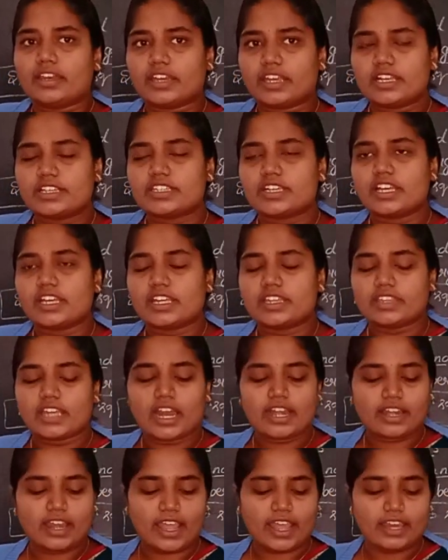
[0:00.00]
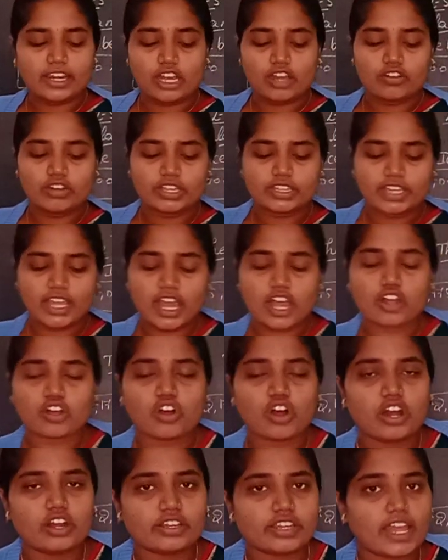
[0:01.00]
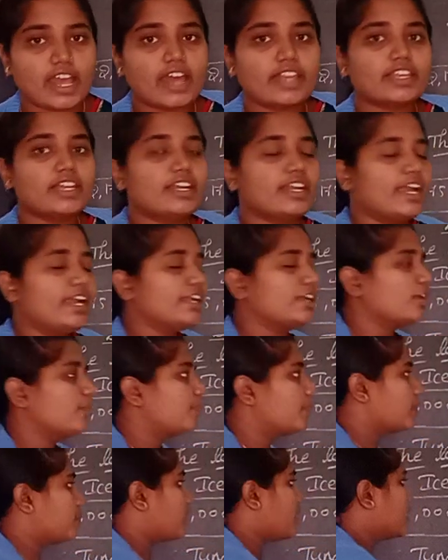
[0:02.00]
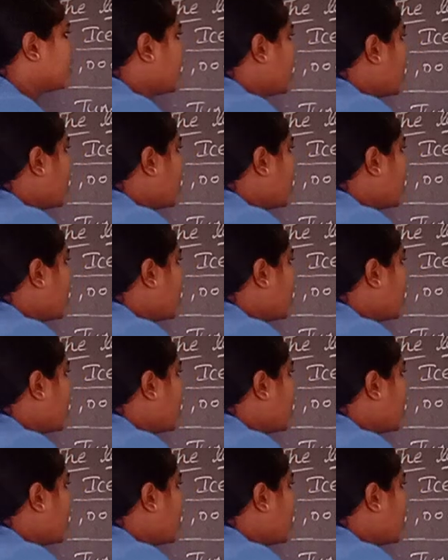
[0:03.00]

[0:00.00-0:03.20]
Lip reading: region, in that area only they are the native people.